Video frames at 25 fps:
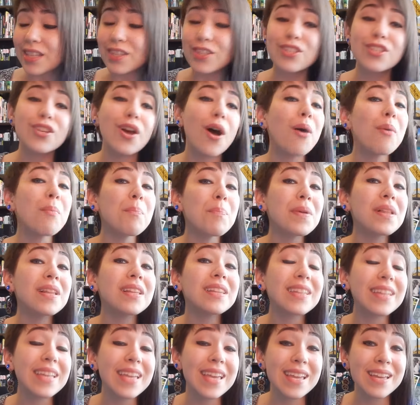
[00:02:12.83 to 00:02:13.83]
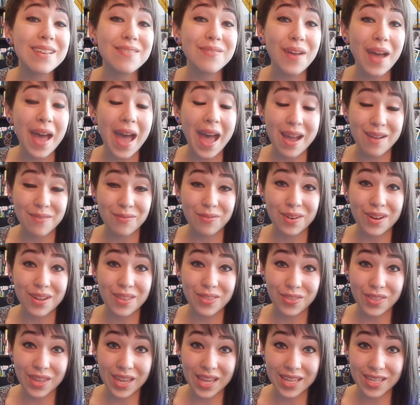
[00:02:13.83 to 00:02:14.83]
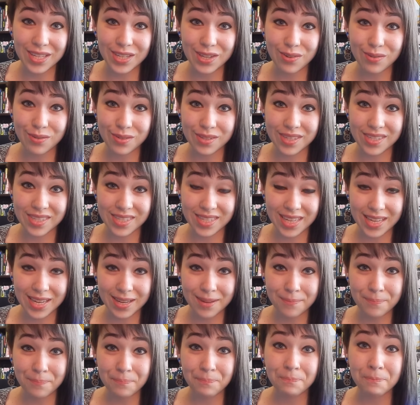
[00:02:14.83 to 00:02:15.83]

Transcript: Don't believe everything you see,